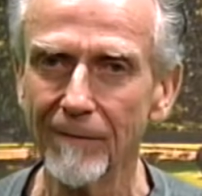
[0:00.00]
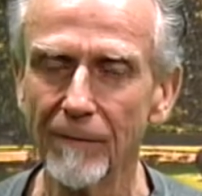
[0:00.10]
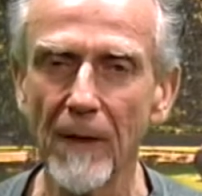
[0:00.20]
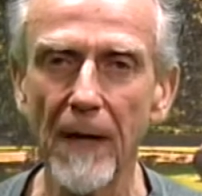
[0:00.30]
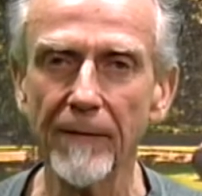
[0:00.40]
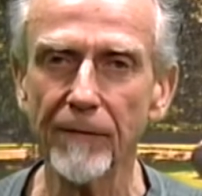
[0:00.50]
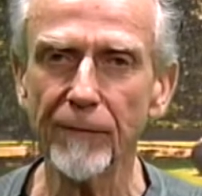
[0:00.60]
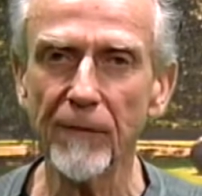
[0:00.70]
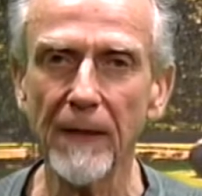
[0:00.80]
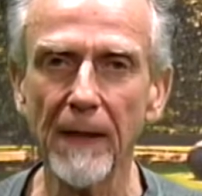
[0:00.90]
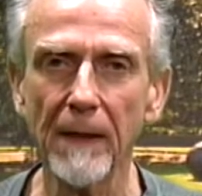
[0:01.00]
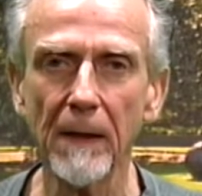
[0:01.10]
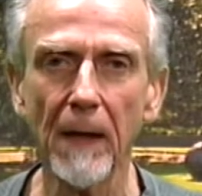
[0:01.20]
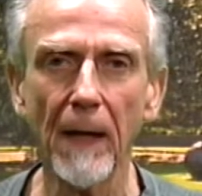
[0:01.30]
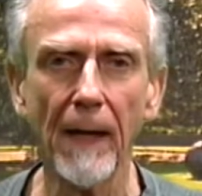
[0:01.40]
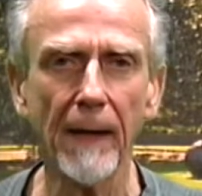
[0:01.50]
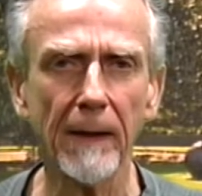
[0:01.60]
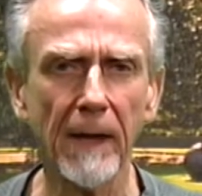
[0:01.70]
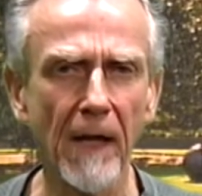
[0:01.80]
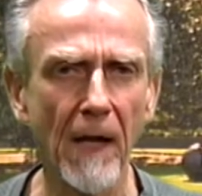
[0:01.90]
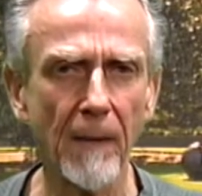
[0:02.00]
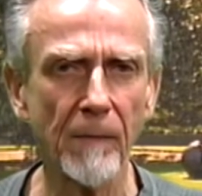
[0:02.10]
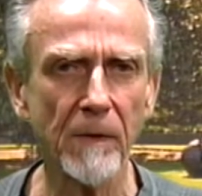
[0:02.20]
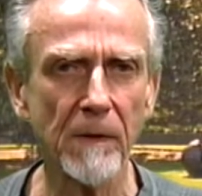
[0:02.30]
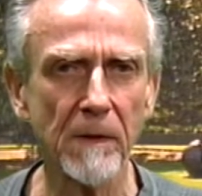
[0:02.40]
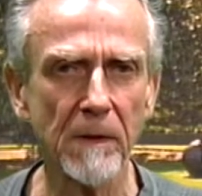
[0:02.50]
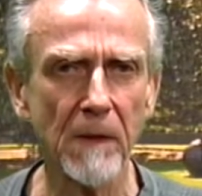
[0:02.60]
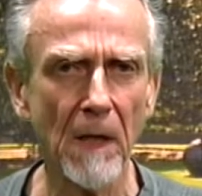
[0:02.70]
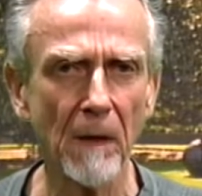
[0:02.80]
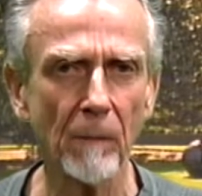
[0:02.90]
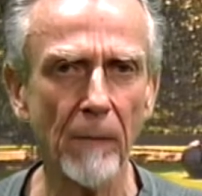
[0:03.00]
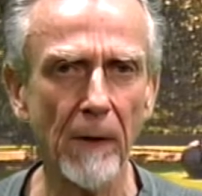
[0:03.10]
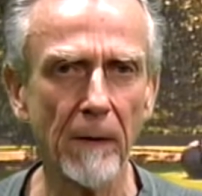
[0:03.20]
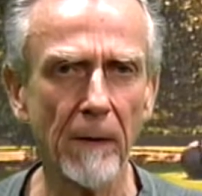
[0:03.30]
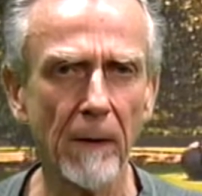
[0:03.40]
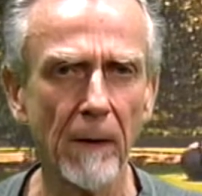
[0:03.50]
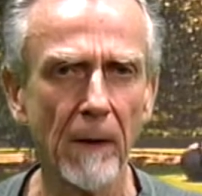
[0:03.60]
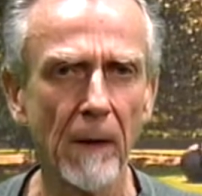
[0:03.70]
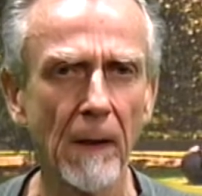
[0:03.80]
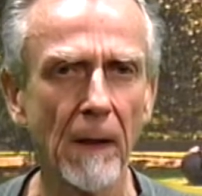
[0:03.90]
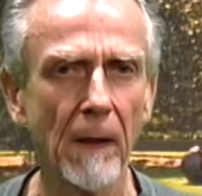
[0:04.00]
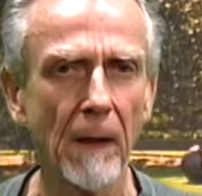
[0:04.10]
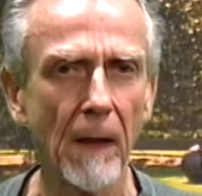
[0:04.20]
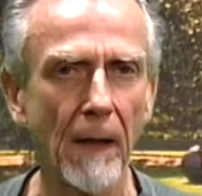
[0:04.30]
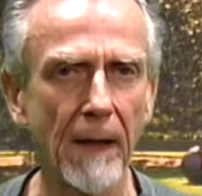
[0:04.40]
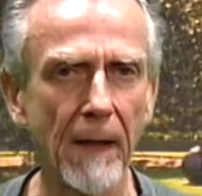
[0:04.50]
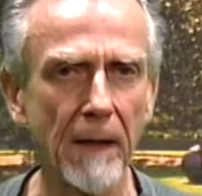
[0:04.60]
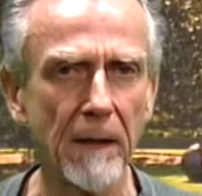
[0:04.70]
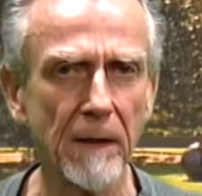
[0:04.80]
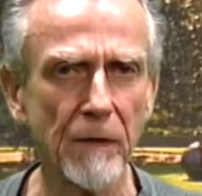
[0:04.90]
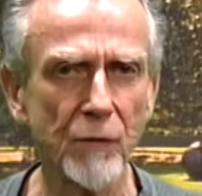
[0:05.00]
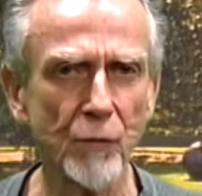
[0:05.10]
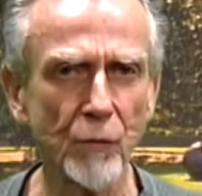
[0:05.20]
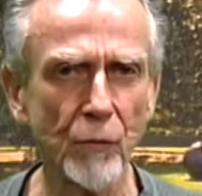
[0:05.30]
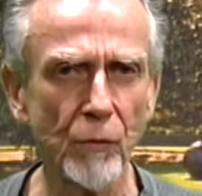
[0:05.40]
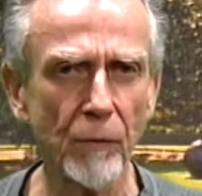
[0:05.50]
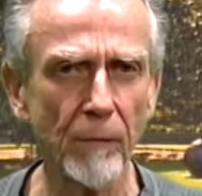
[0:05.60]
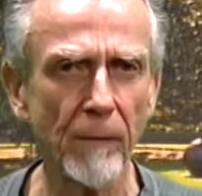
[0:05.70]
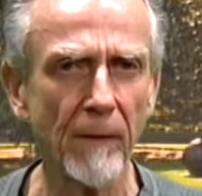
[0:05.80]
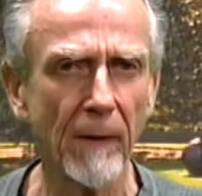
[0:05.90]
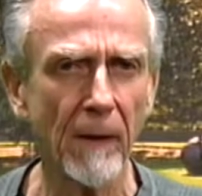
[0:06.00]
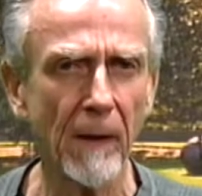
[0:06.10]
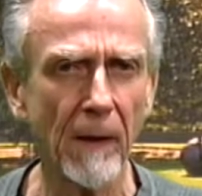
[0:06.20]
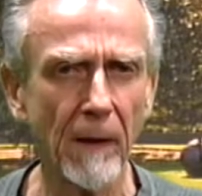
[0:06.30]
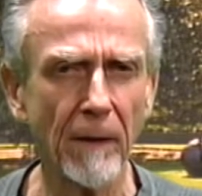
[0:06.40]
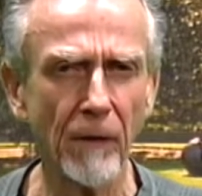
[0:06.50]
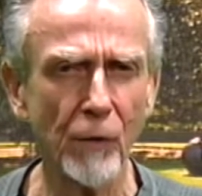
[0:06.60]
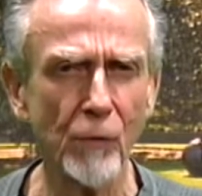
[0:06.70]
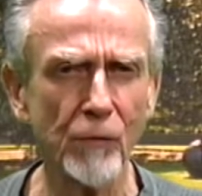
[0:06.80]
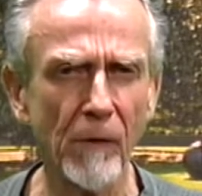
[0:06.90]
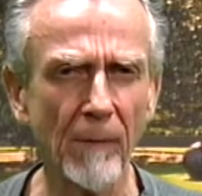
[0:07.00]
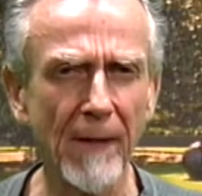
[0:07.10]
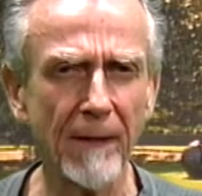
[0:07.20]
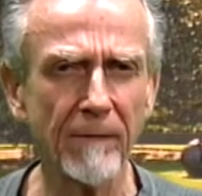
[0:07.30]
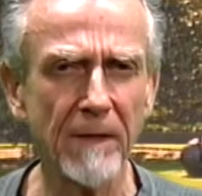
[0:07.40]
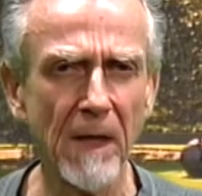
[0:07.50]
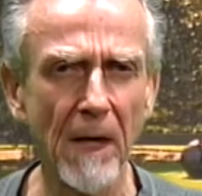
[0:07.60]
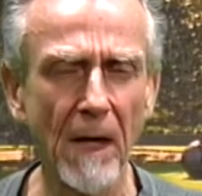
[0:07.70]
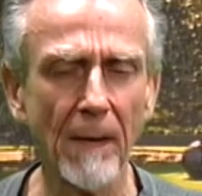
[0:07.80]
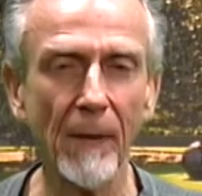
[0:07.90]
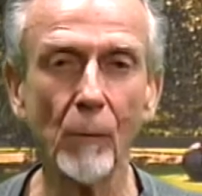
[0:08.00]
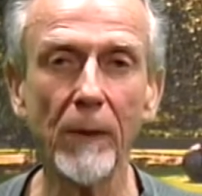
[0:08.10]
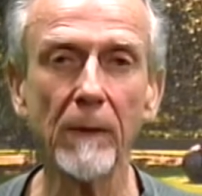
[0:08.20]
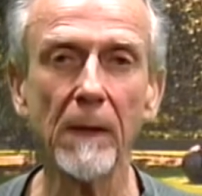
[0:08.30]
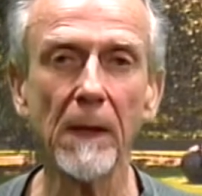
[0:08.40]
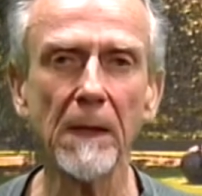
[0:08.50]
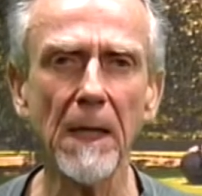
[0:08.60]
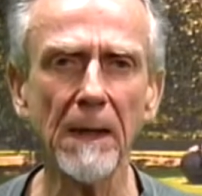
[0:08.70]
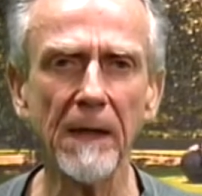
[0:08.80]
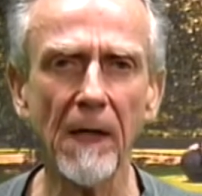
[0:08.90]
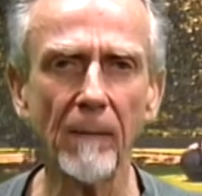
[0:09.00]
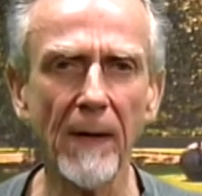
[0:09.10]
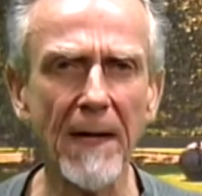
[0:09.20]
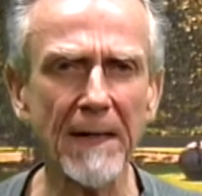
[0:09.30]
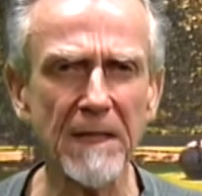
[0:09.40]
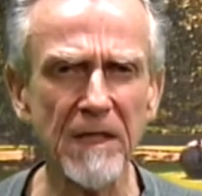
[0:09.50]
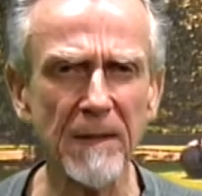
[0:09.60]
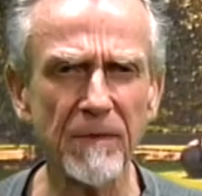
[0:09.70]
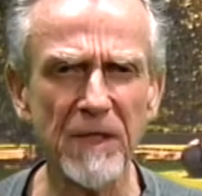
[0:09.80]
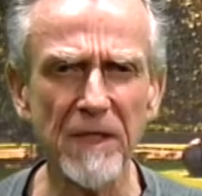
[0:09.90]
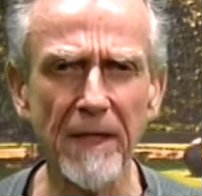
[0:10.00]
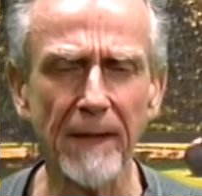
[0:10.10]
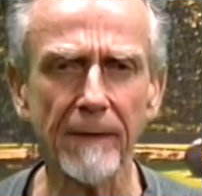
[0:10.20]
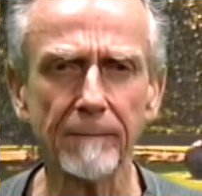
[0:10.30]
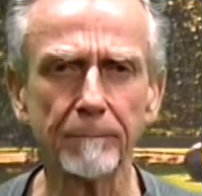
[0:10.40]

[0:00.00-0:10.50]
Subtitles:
Father Flynn had kept Donald Miller in his room an unusual amount of time, and when Donald came back, he seemed sick.